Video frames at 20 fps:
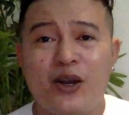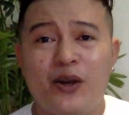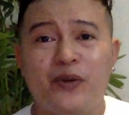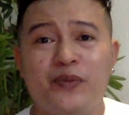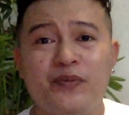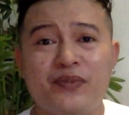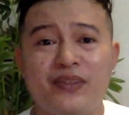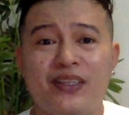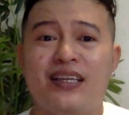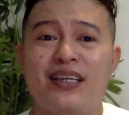
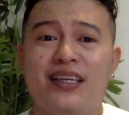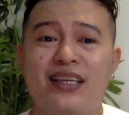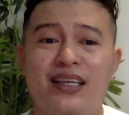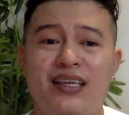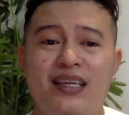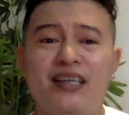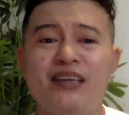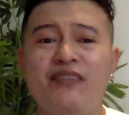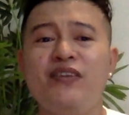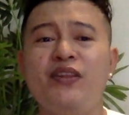So
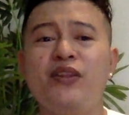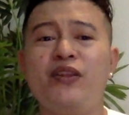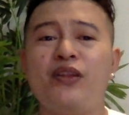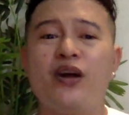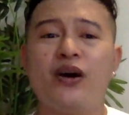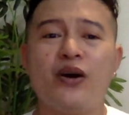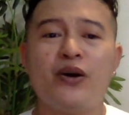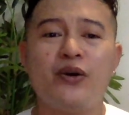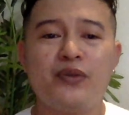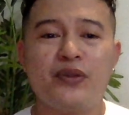even
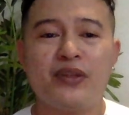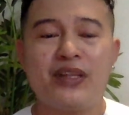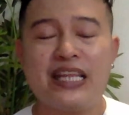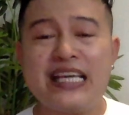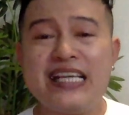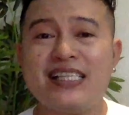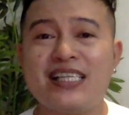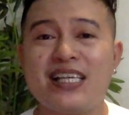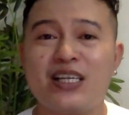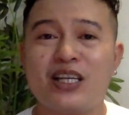though
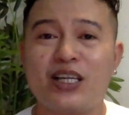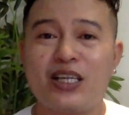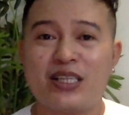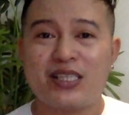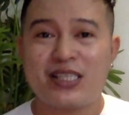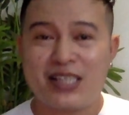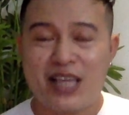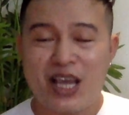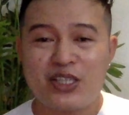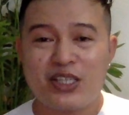these
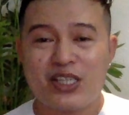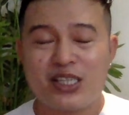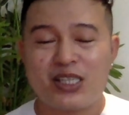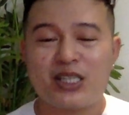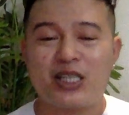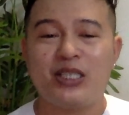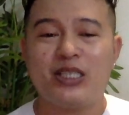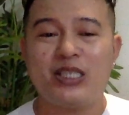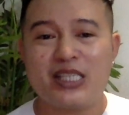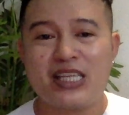
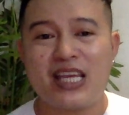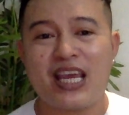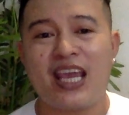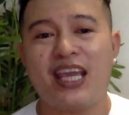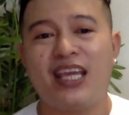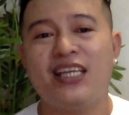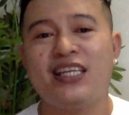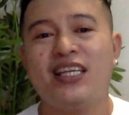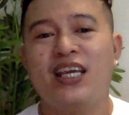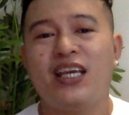stages
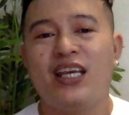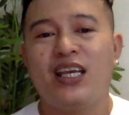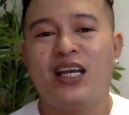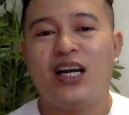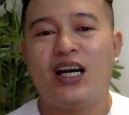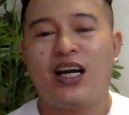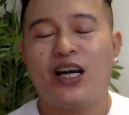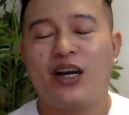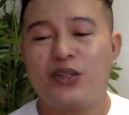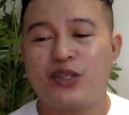contain
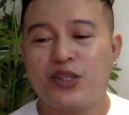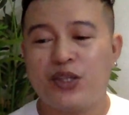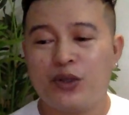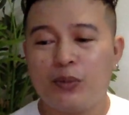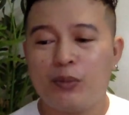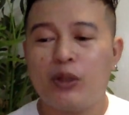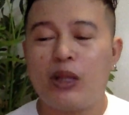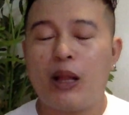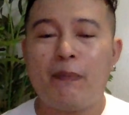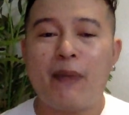
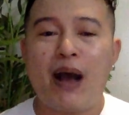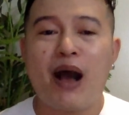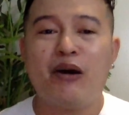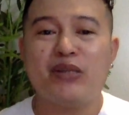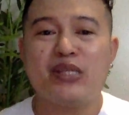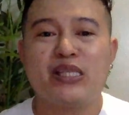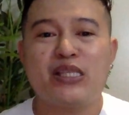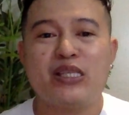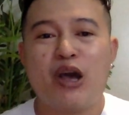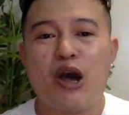considerable
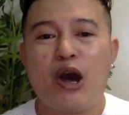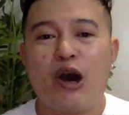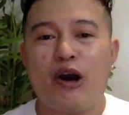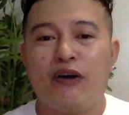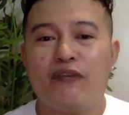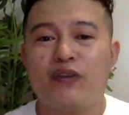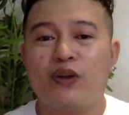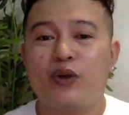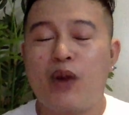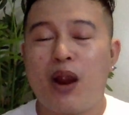amounts
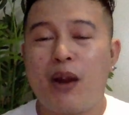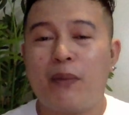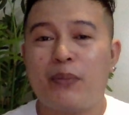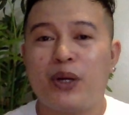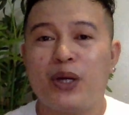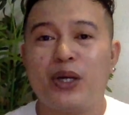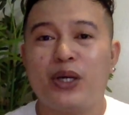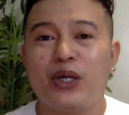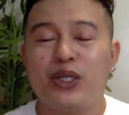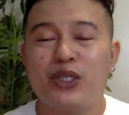of
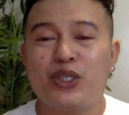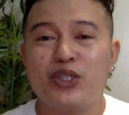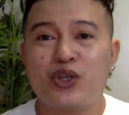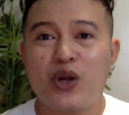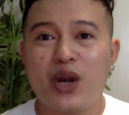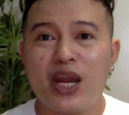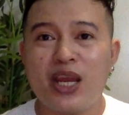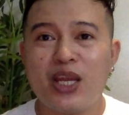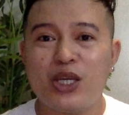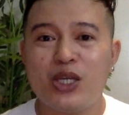grammar,
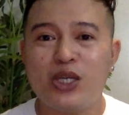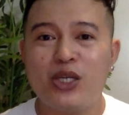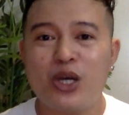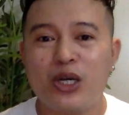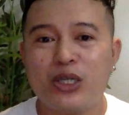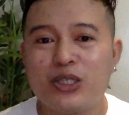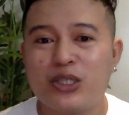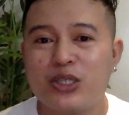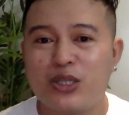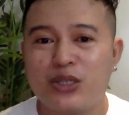try
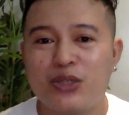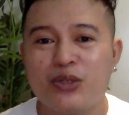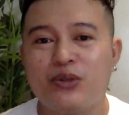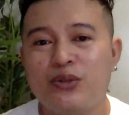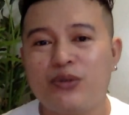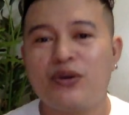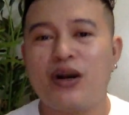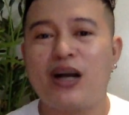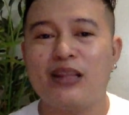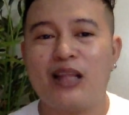not
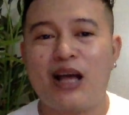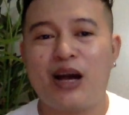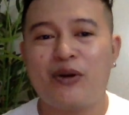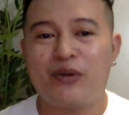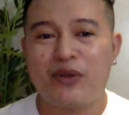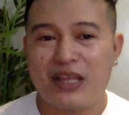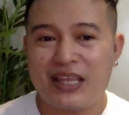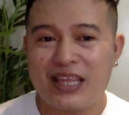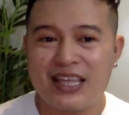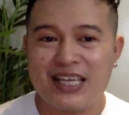to
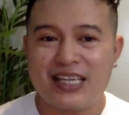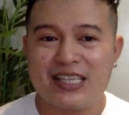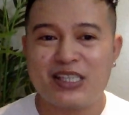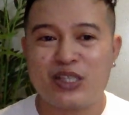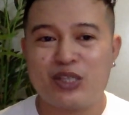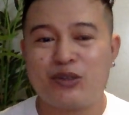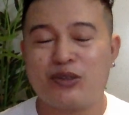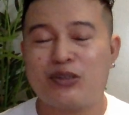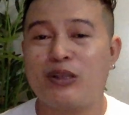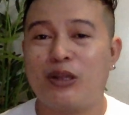allow
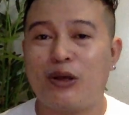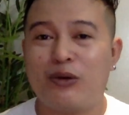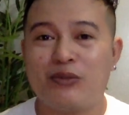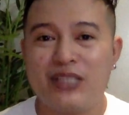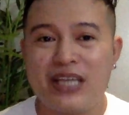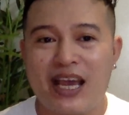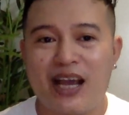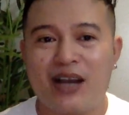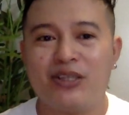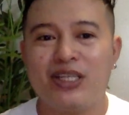this to
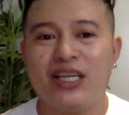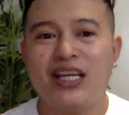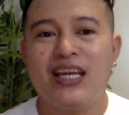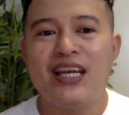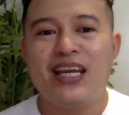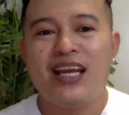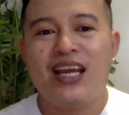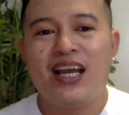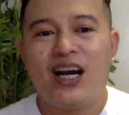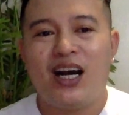slow down
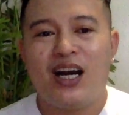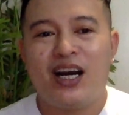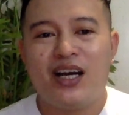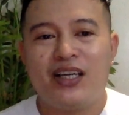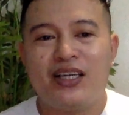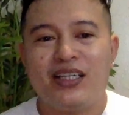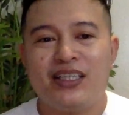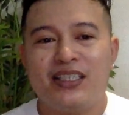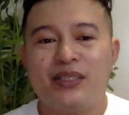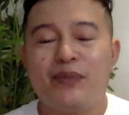
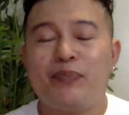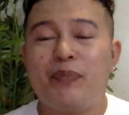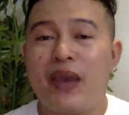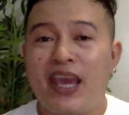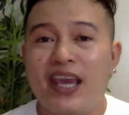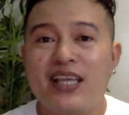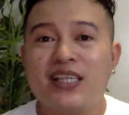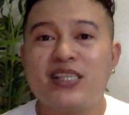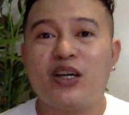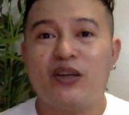the
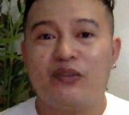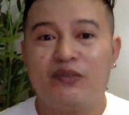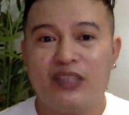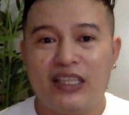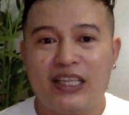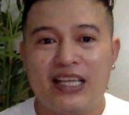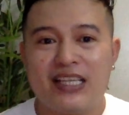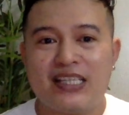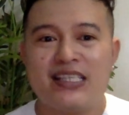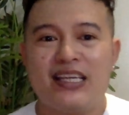pace
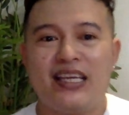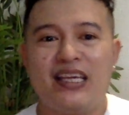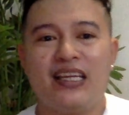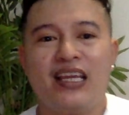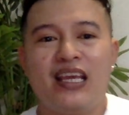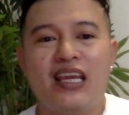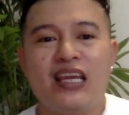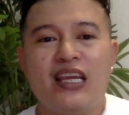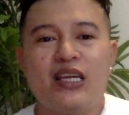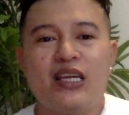of the
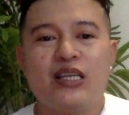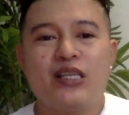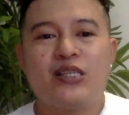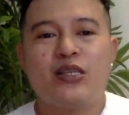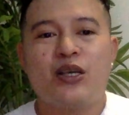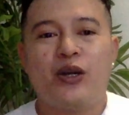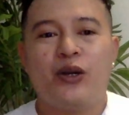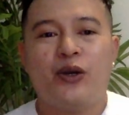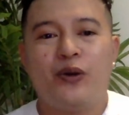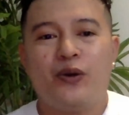lesson.
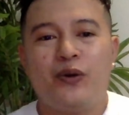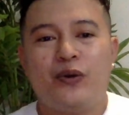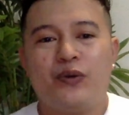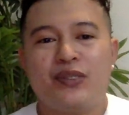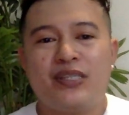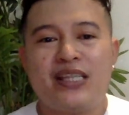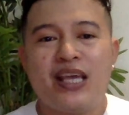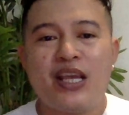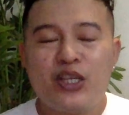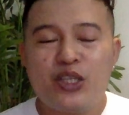
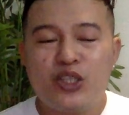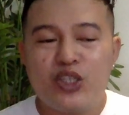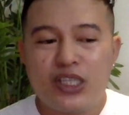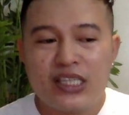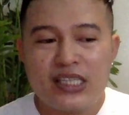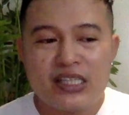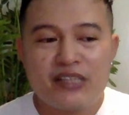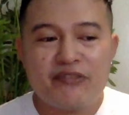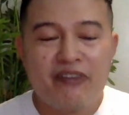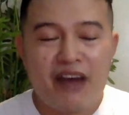So
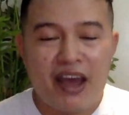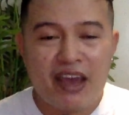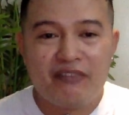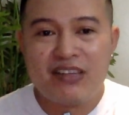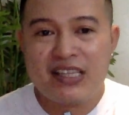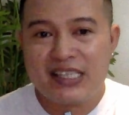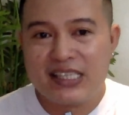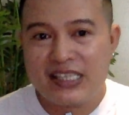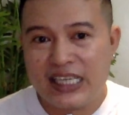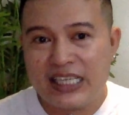stages
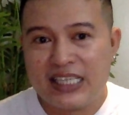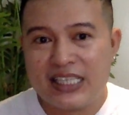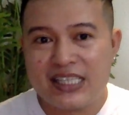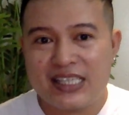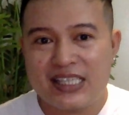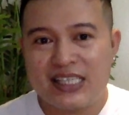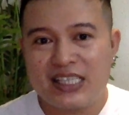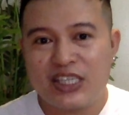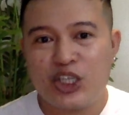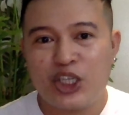5 and
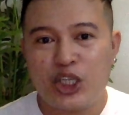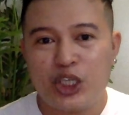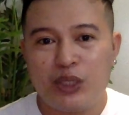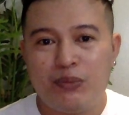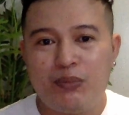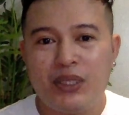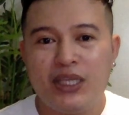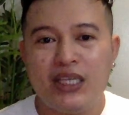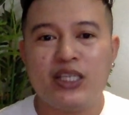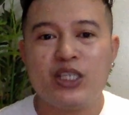6
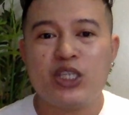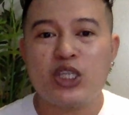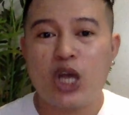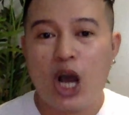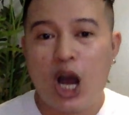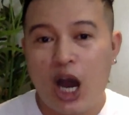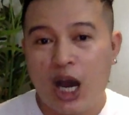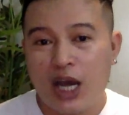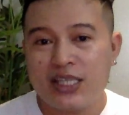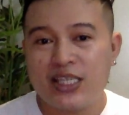should be
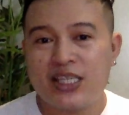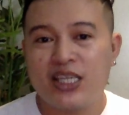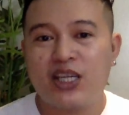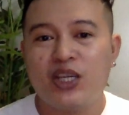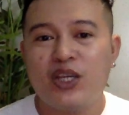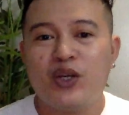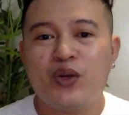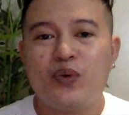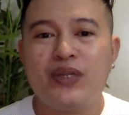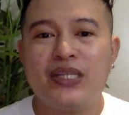
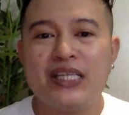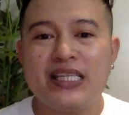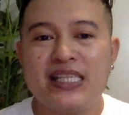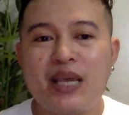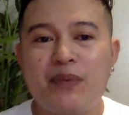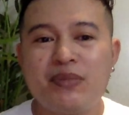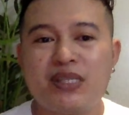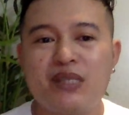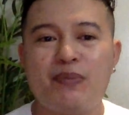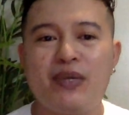taught with
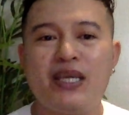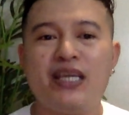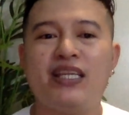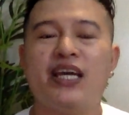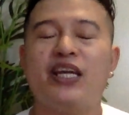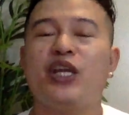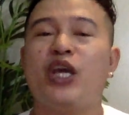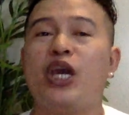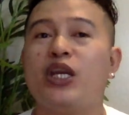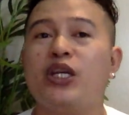the same
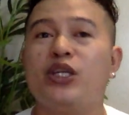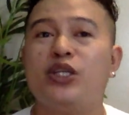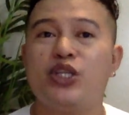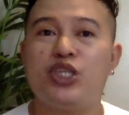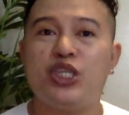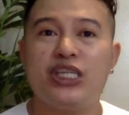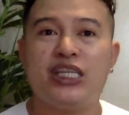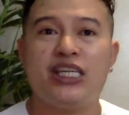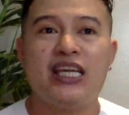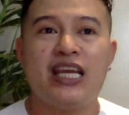speed and
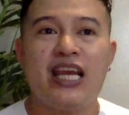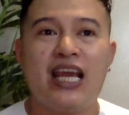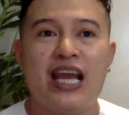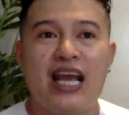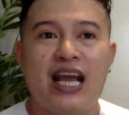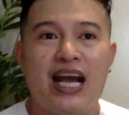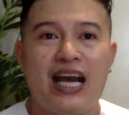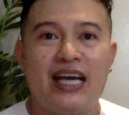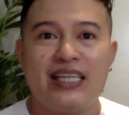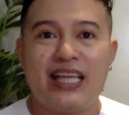energy
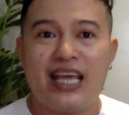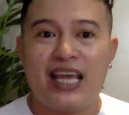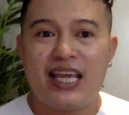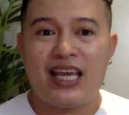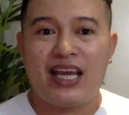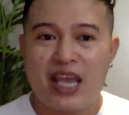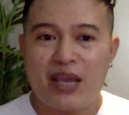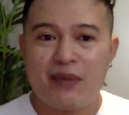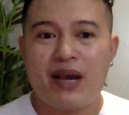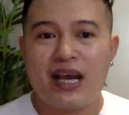
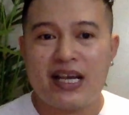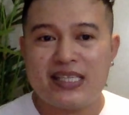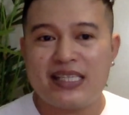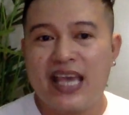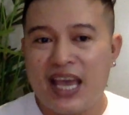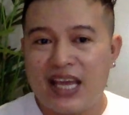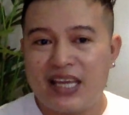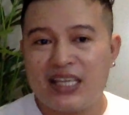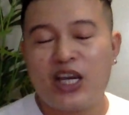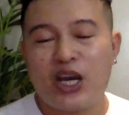same
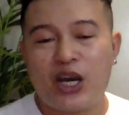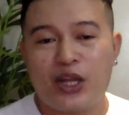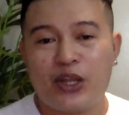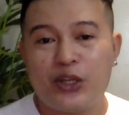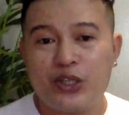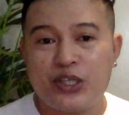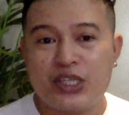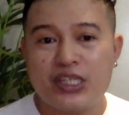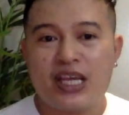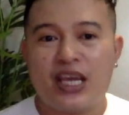as any
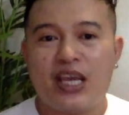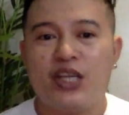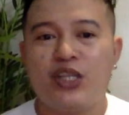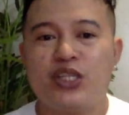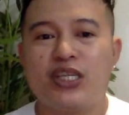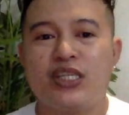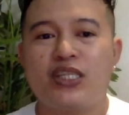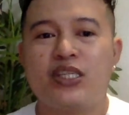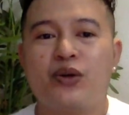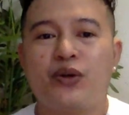other stage.